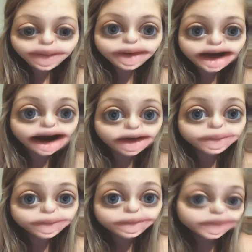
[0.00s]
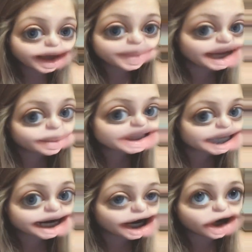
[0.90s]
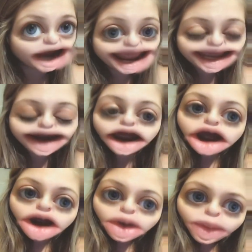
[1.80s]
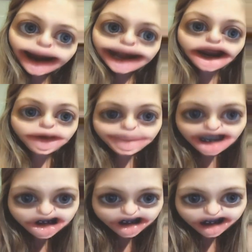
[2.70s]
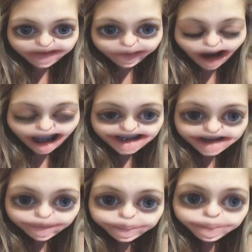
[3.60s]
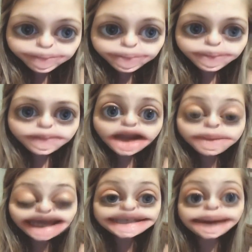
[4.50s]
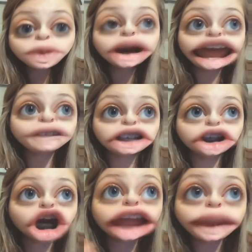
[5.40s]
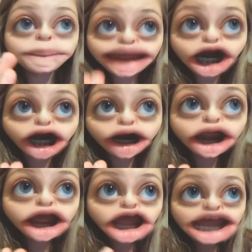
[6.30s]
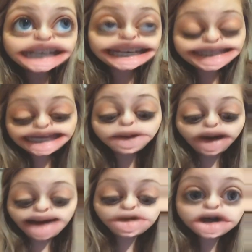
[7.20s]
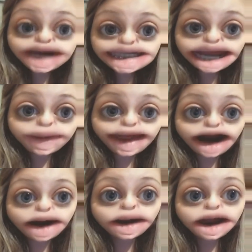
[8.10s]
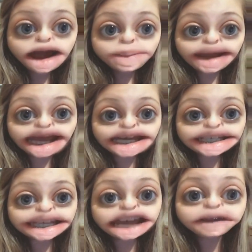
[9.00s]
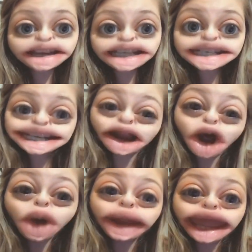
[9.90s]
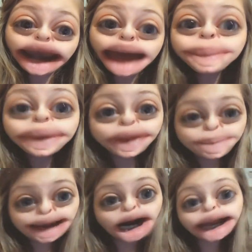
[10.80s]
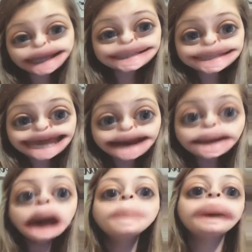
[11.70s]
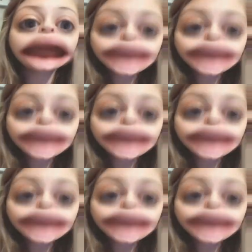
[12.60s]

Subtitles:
I am sitting here naked, waiting on mirrors to defrost, because I'm going to have to look in the mirror to see what I'm doing down there, because even still holding it up, the mirror can see it, but